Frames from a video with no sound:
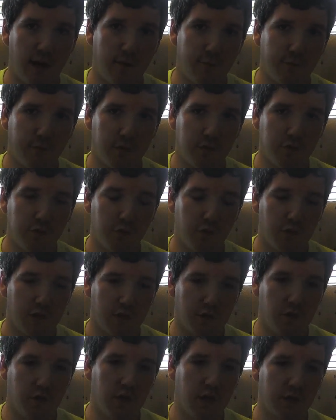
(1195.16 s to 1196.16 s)
have fun
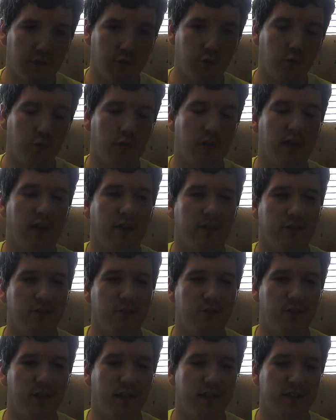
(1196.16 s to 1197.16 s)
dueling, good luck dueling, and I'll
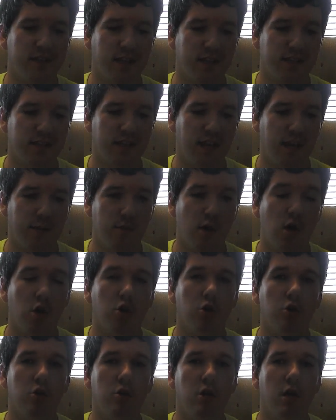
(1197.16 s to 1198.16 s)
see you guys next time.
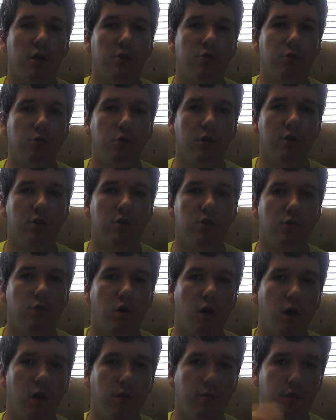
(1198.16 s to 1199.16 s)
Good luck dueling
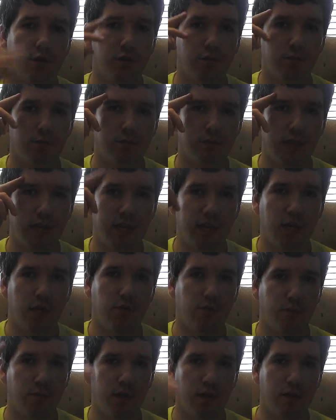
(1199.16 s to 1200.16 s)
to all of you. Take care,
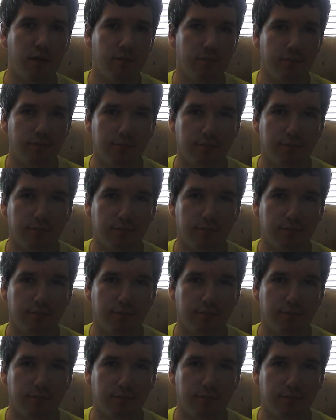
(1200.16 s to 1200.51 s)
everybody.